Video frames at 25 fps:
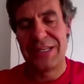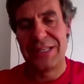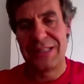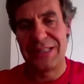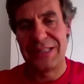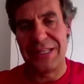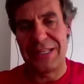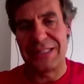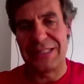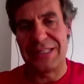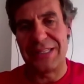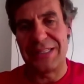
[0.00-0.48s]

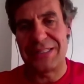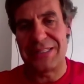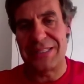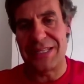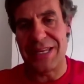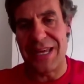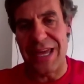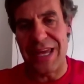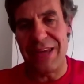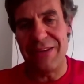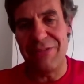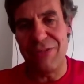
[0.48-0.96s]
that it's
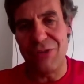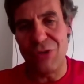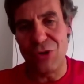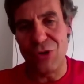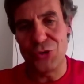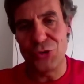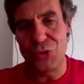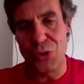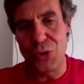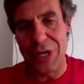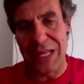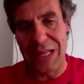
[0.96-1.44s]
able
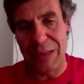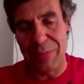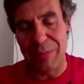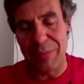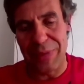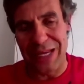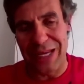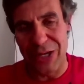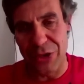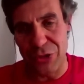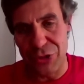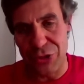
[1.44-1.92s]
to help
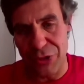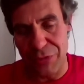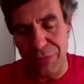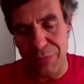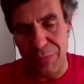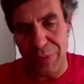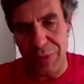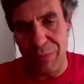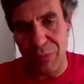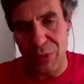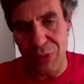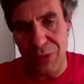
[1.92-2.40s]
a lot of
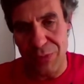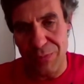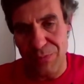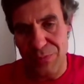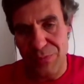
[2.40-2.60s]
people.